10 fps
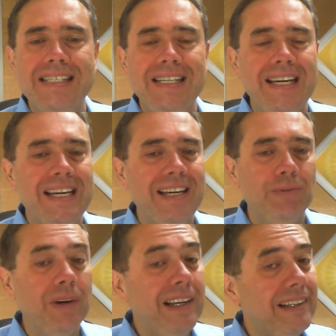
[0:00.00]
And
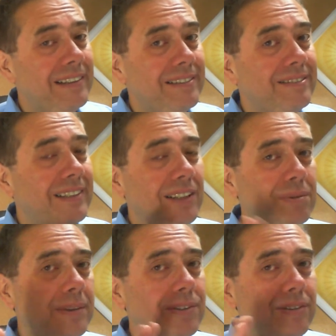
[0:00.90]
well, that
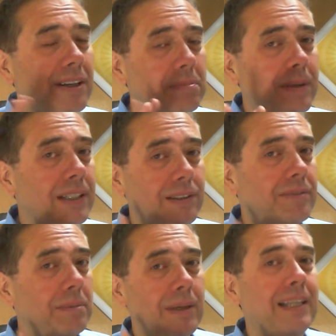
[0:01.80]
was not part of
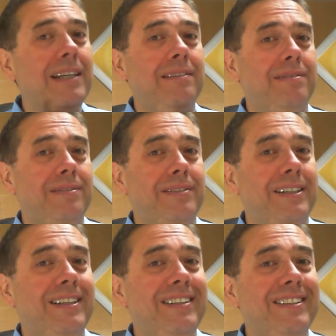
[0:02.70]
the belief.
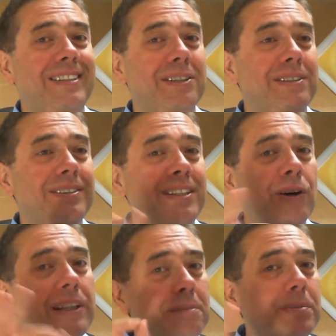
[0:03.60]
The
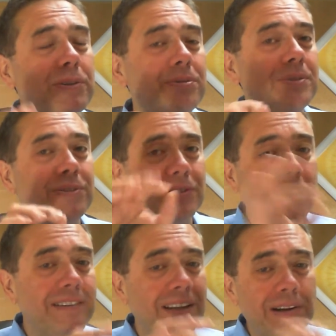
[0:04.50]
other person was
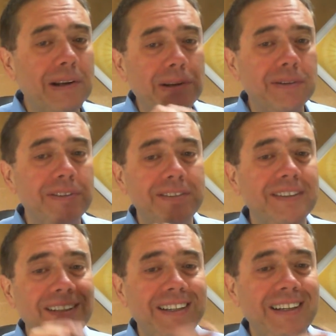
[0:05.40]
not included
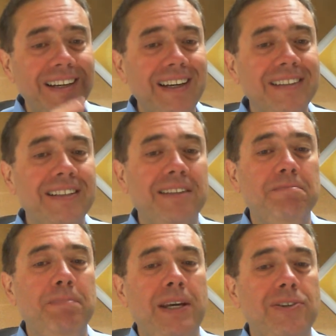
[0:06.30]
in
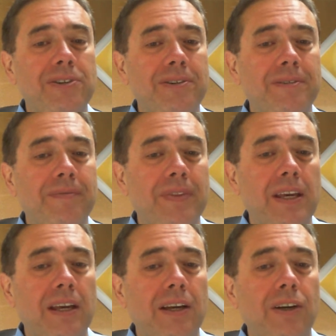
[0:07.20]
that picture.
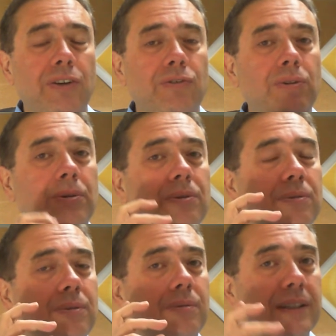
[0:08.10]
So
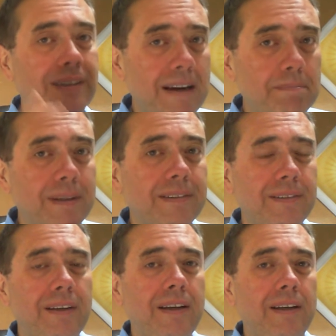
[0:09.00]
what
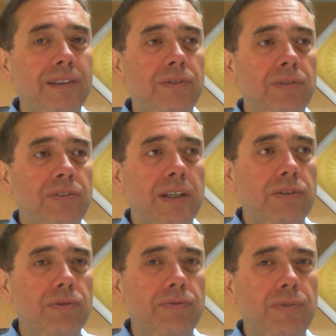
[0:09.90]
happens is you start
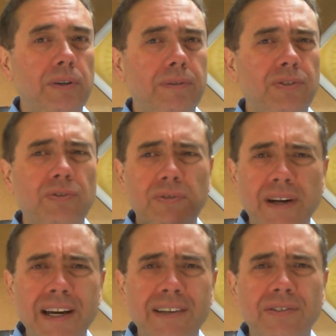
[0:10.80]
to feel
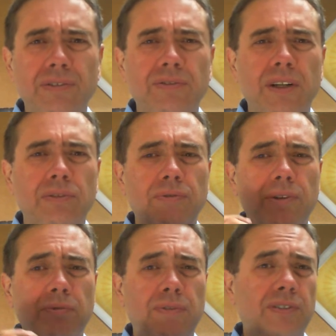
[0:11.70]
stress, you start to
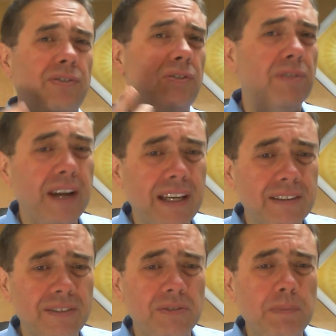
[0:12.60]
feel
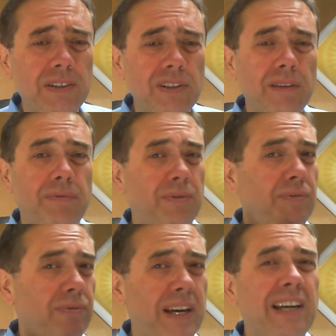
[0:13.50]
frustrated, especially if you
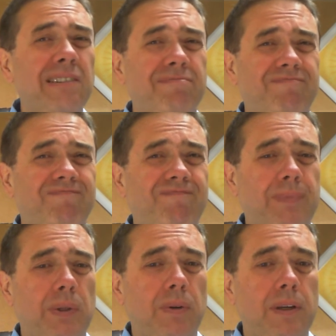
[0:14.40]
fail.
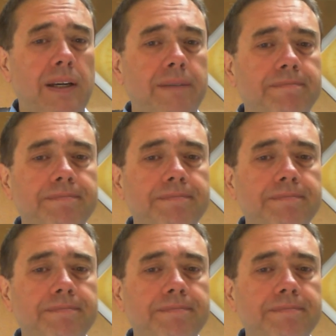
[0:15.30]
Okay?